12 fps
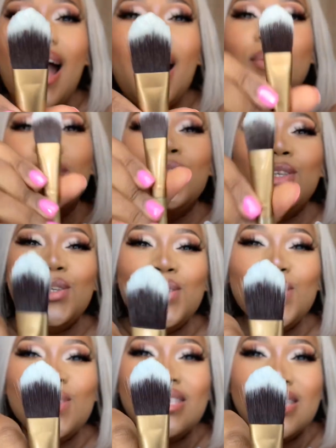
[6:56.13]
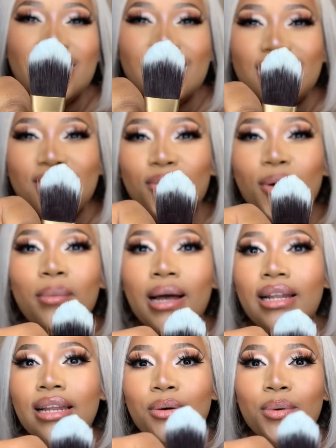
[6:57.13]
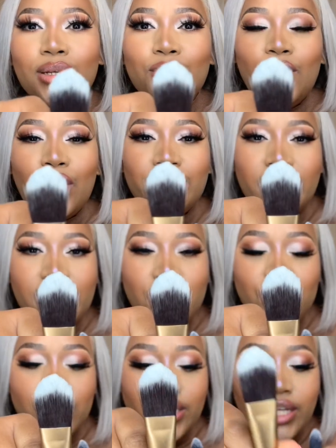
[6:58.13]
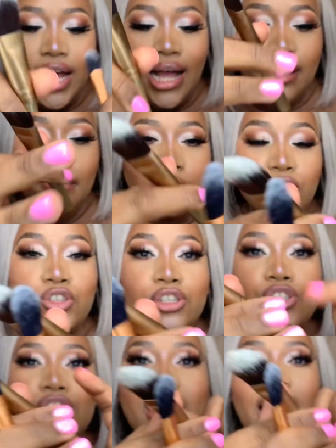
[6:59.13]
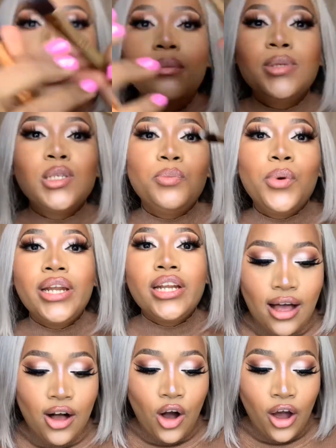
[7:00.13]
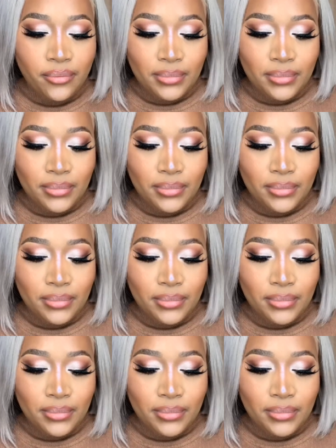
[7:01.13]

I would use this for my liquid foundation um, just to help spread it on